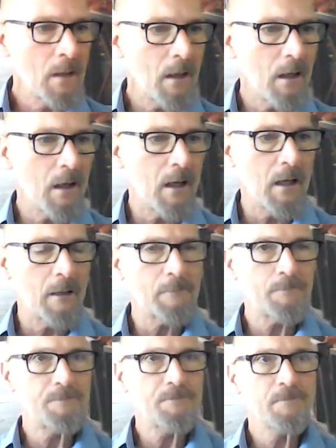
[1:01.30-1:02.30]
uh,
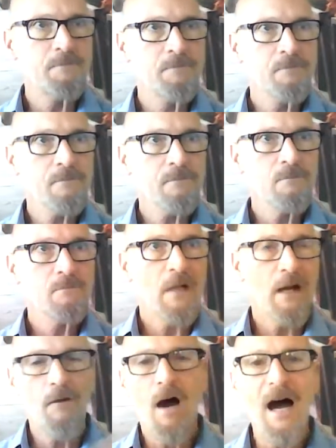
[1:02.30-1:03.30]

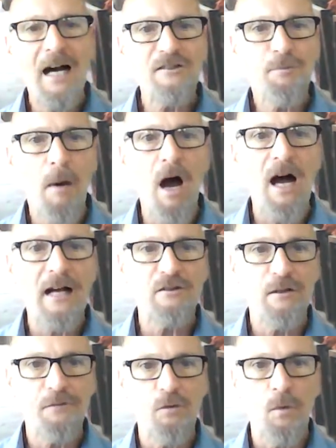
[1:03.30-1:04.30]
of a hodgepodge,
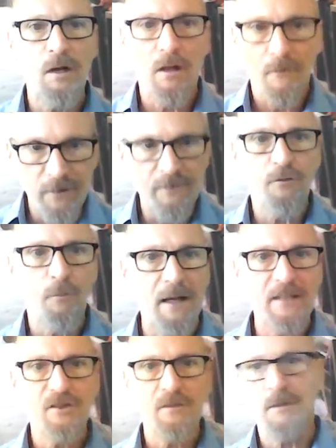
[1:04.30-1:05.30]
if you will, of
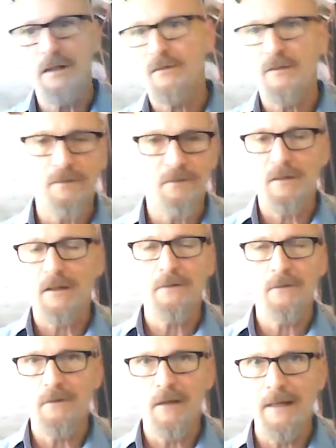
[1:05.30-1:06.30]
information because it's it's
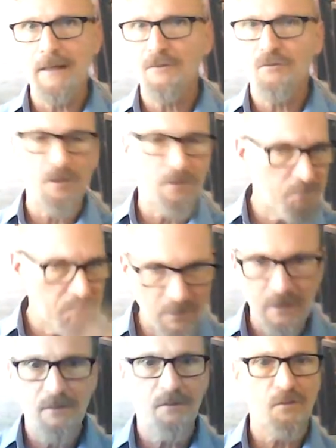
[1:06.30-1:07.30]
it's just
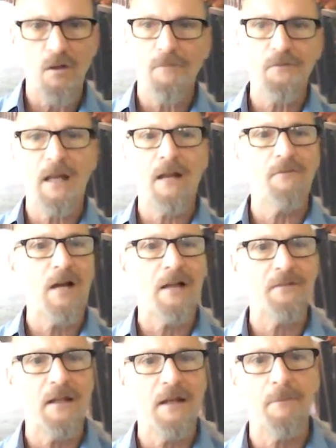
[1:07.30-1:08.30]
stuff that I've
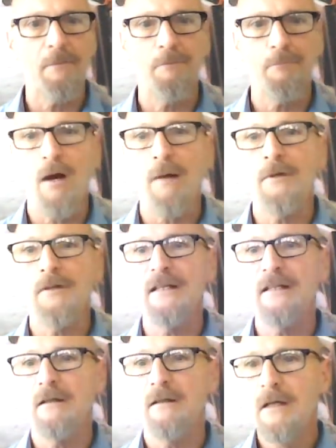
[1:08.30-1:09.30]
got that I probably
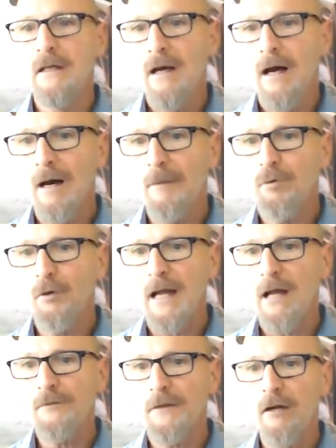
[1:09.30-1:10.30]
need to uh, put
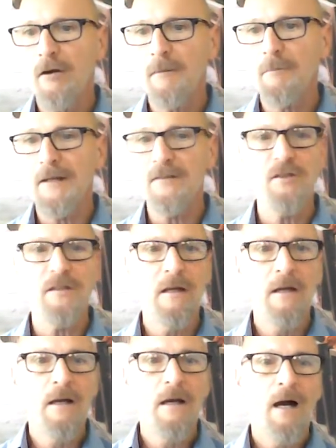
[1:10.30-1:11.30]
out there and mention.
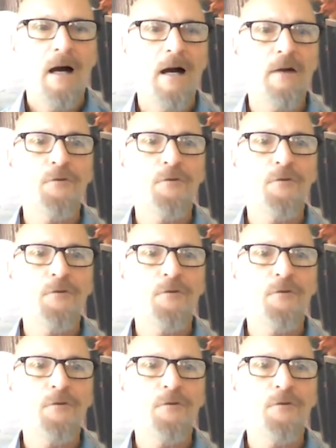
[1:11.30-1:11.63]
Uh,